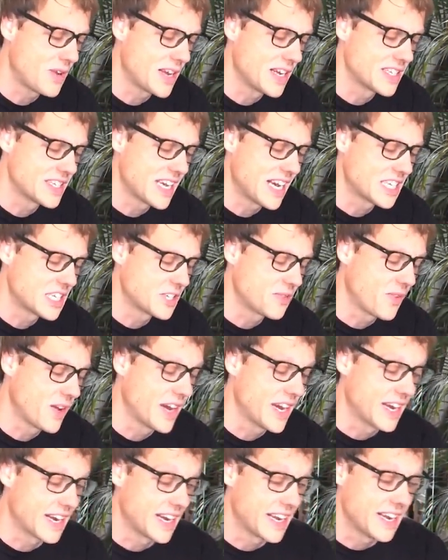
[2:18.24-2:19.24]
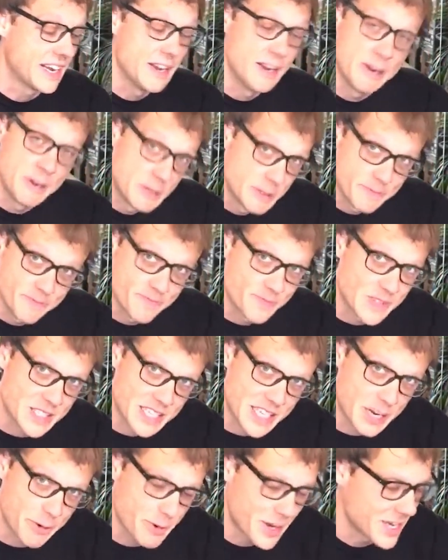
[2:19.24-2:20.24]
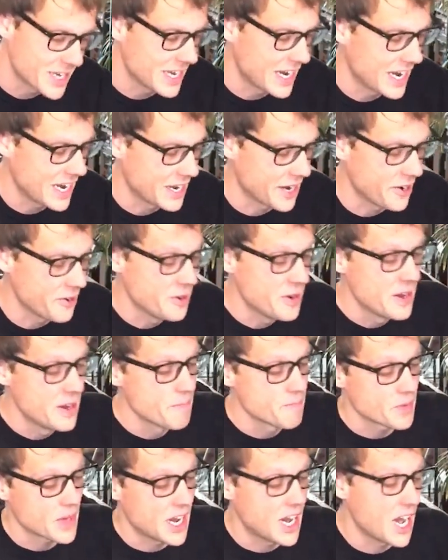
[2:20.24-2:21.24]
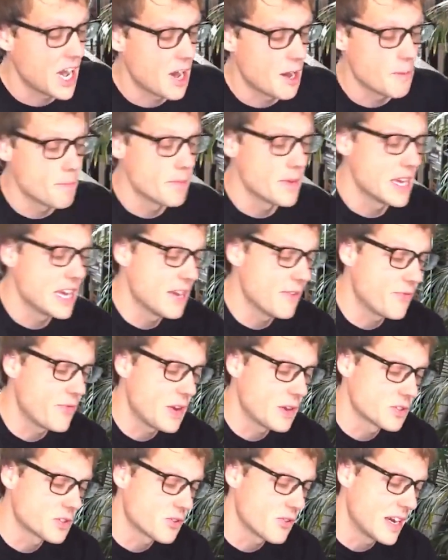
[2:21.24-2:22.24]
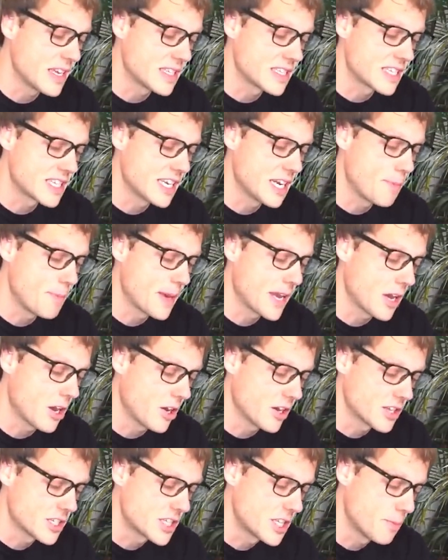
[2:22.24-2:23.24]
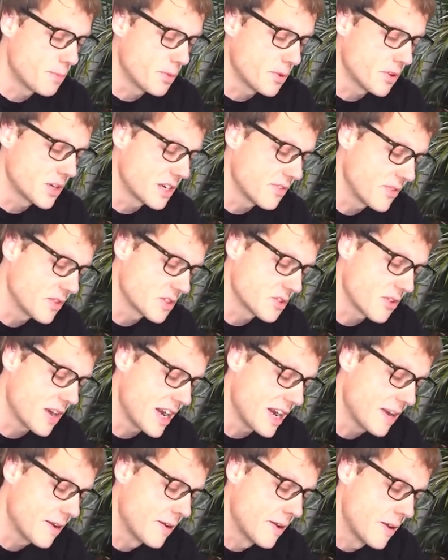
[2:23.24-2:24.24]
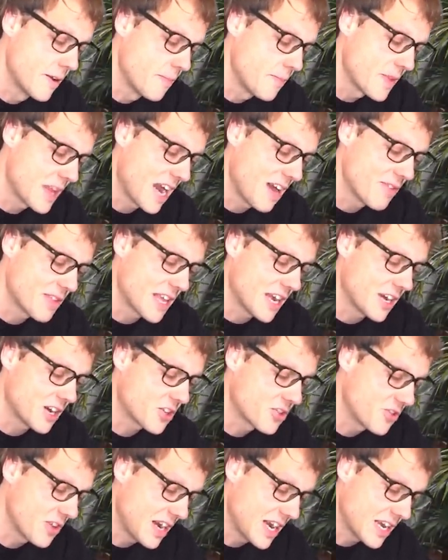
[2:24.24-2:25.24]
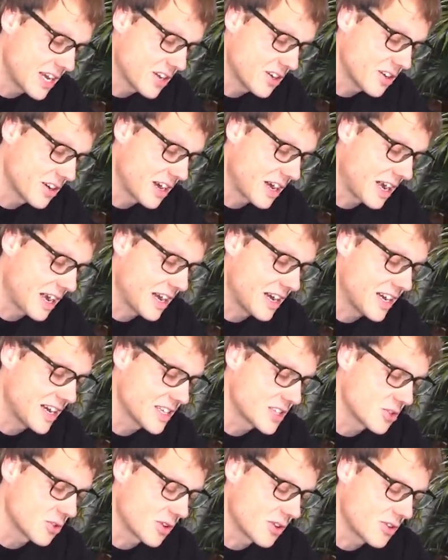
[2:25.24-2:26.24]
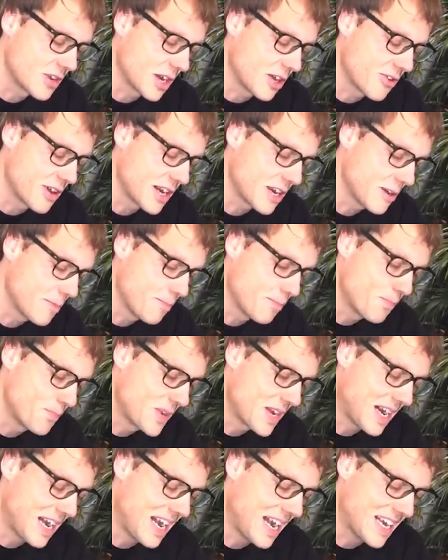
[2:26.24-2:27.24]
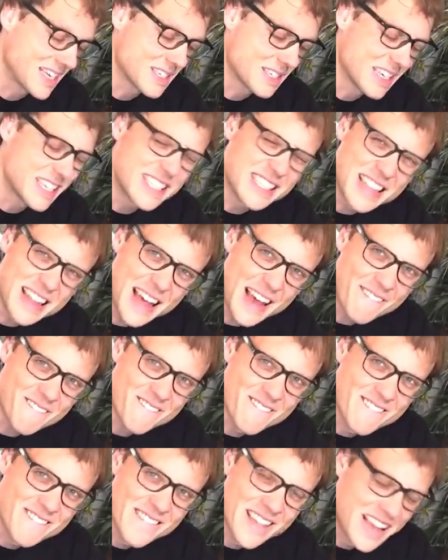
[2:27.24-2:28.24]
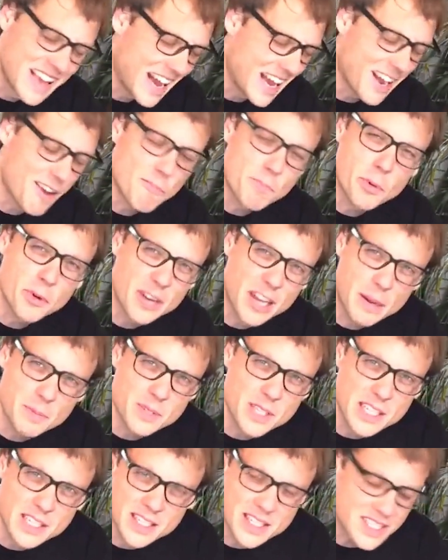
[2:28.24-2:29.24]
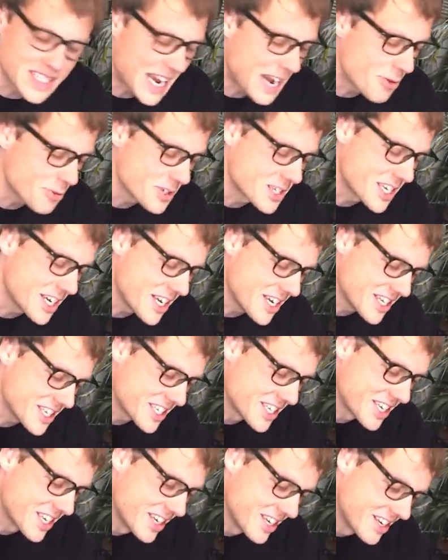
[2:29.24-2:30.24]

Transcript: satisfyingly. Is that a word? I don't know. It feels great slipping it onto the board. It feels great having that acrylic on glass or acrylic on glass. Listen to that. I love board games that sound good.